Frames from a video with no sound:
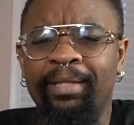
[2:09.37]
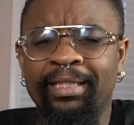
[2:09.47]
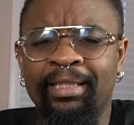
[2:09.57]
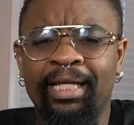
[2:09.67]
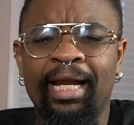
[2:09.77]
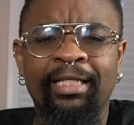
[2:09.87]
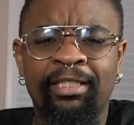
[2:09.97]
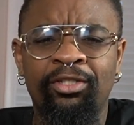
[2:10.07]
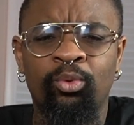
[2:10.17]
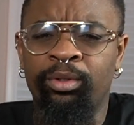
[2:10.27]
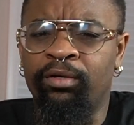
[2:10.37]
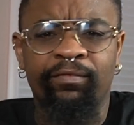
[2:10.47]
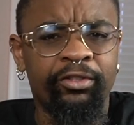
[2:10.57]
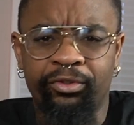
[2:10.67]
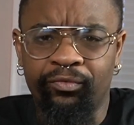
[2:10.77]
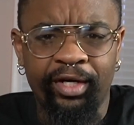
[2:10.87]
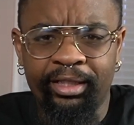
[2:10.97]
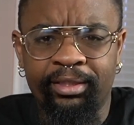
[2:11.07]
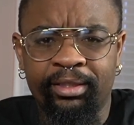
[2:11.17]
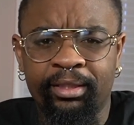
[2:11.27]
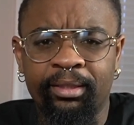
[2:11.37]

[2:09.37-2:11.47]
guessing that has to do with conversion rates.